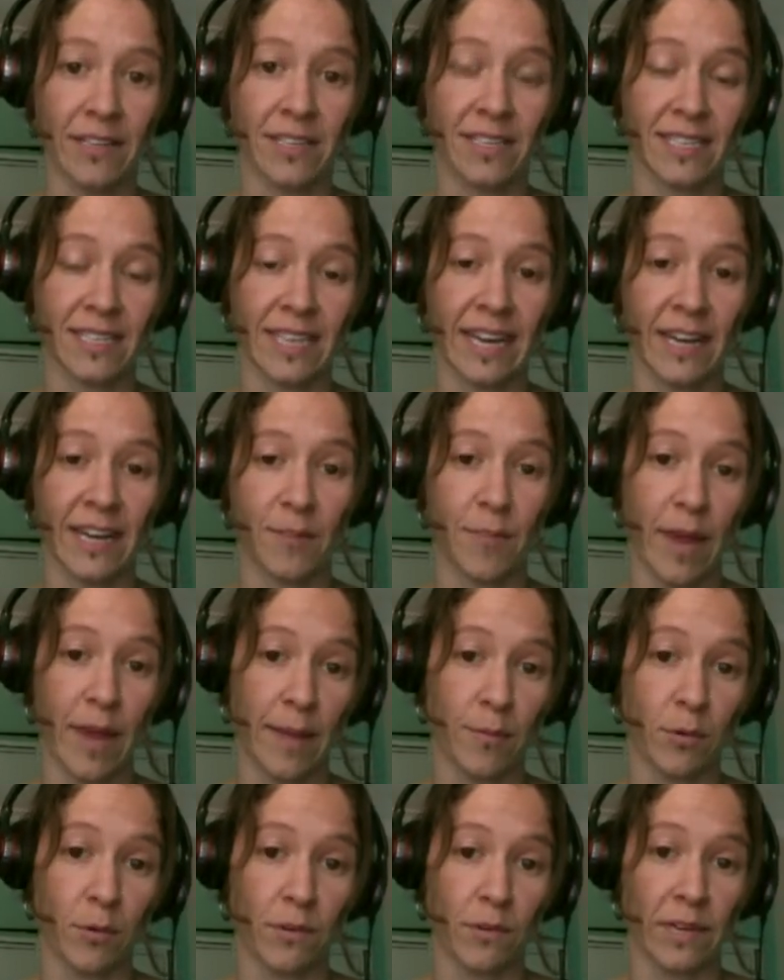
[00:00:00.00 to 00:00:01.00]
to say to
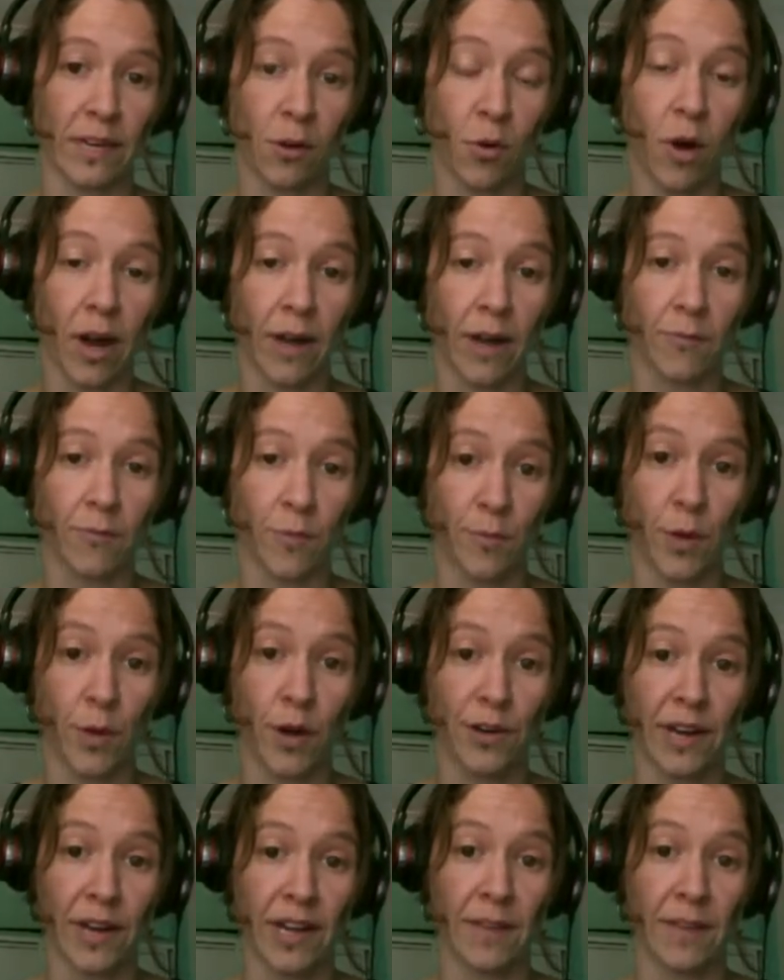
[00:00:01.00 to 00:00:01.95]
people in quite remote